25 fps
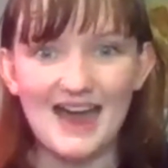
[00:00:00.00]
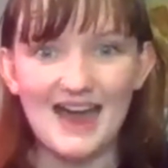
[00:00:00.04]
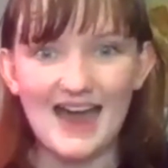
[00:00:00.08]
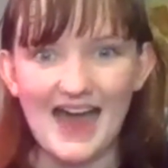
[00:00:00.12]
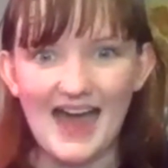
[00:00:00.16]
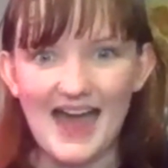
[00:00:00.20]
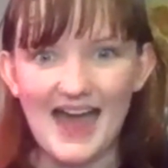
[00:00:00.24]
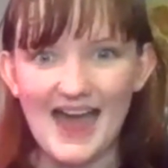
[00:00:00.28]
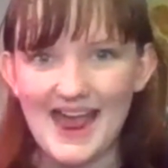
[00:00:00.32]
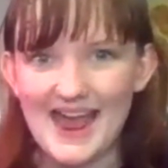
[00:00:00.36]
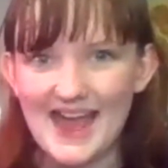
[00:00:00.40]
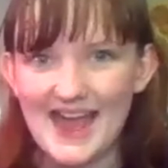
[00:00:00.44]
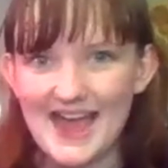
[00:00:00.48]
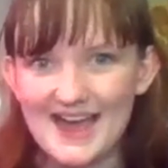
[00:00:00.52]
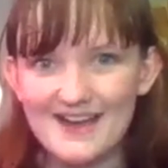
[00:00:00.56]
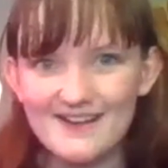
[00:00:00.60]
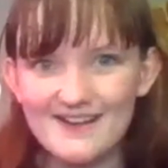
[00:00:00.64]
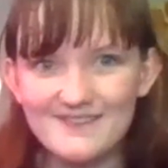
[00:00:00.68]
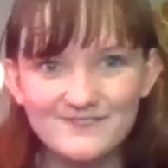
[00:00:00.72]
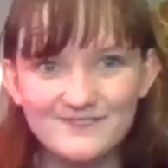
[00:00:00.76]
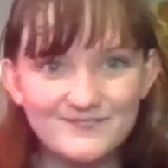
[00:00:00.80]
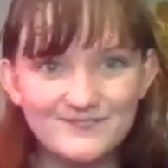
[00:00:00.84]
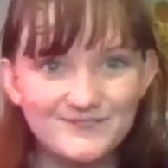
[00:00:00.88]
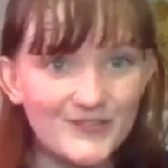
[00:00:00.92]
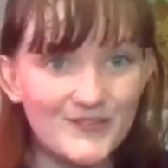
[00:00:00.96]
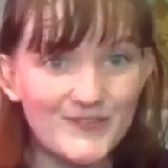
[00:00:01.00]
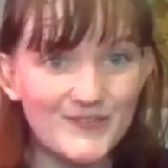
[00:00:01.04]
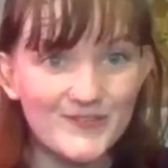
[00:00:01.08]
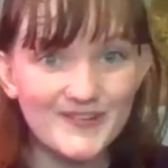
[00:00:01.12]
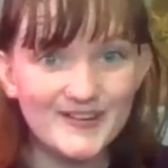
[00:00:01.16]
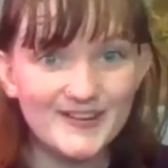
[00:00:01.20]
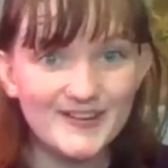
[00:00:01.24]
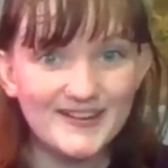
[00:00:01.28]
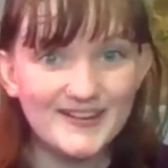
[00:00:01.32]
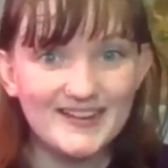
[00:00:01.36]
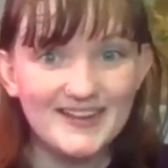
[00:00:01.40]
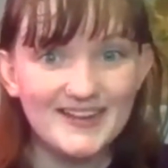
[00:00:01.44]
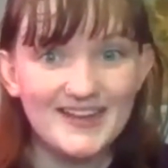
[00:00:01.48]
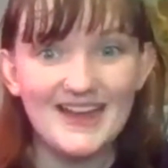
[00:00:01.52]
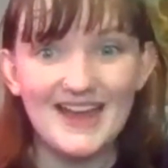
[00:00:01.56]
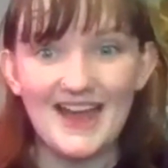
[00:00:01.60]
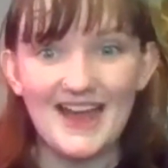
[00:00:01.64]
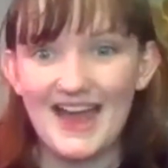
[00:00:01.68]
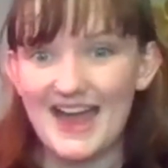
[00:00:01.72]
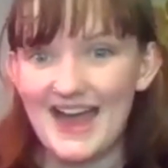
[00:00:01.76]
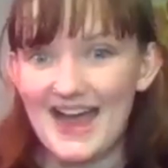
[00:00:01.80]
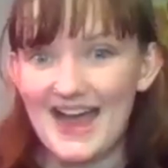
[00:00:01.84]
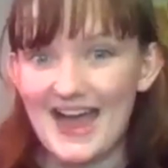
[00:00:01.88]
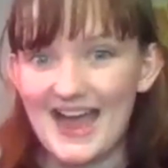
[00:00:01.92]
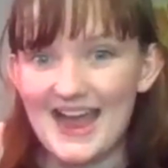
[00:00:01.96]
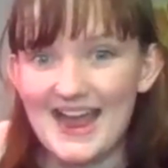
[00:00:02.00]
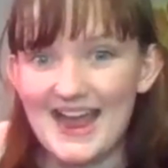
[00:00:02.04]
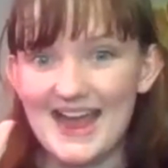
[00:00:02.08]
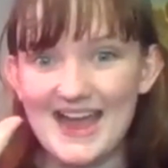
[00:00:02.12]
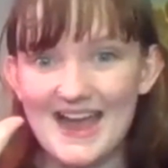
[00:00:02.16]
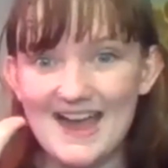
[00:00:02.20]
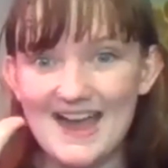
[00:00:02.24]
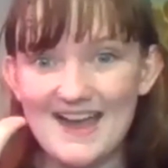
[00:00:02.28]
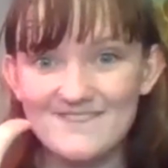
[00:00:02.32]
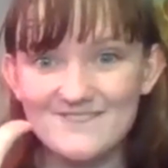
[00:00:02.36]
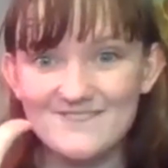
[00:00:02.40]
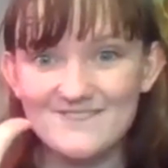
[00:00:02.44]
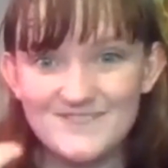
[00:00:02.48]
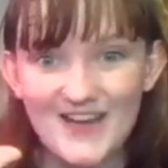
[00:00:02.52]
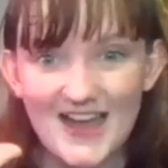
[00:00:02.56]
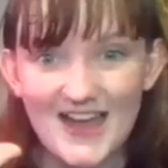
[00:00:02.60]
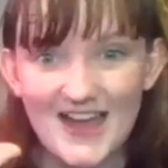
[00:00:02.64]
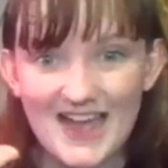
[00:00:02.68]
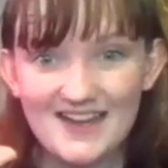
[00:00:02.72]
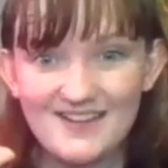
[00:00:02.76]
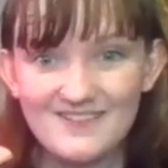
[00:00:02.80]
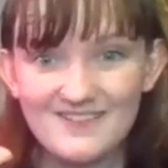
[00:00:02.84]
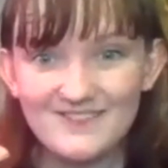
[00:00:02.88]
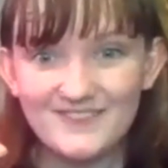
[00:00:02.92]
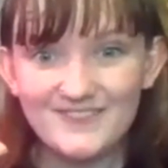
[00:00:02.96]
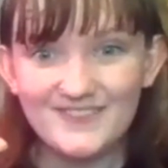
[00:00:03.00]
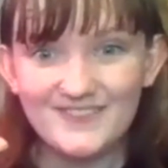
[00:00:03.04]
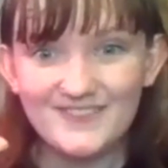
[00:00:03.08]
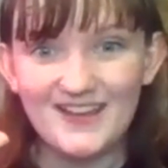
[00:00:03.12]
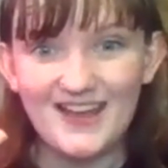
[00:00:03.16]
I have 4, I have 5,